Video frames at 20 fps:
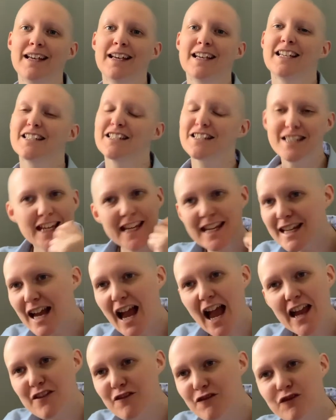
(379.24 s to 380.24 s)
Seek
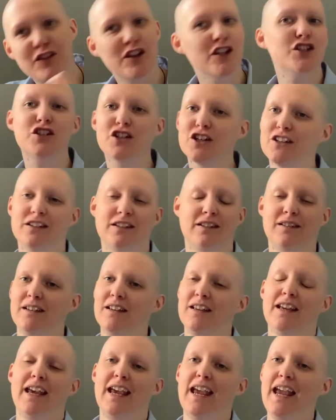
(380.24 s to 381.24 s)
a vision
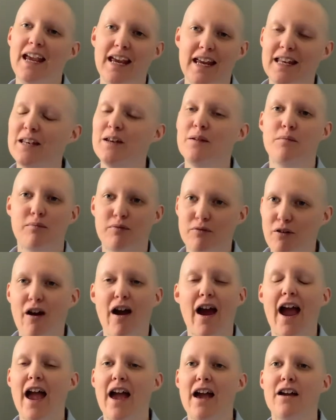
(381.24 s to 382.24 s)
in
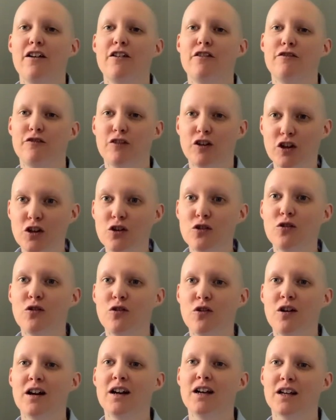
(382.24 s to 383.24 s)
prayer for
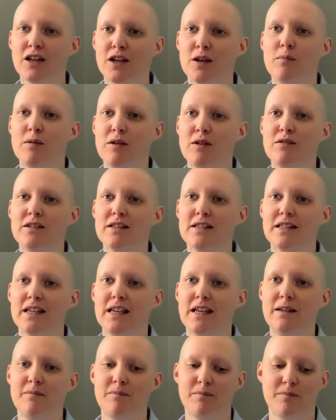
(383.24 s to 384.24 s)
your community.